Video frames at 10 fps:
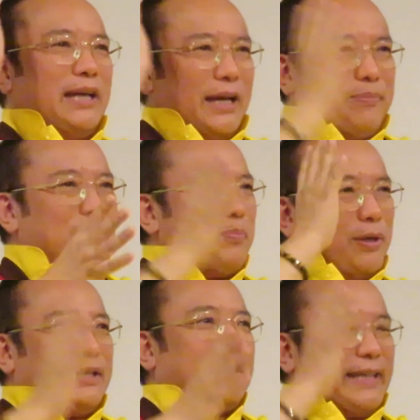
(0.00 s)

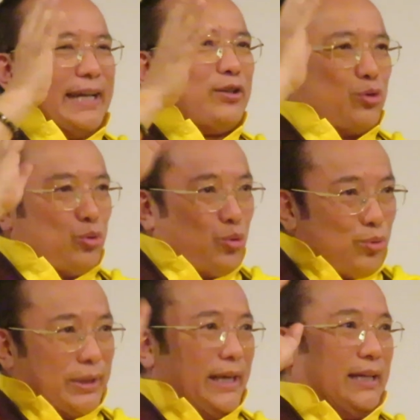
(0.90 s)
everybody can
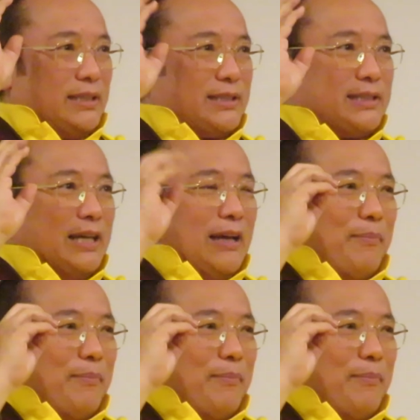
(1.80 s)
do things,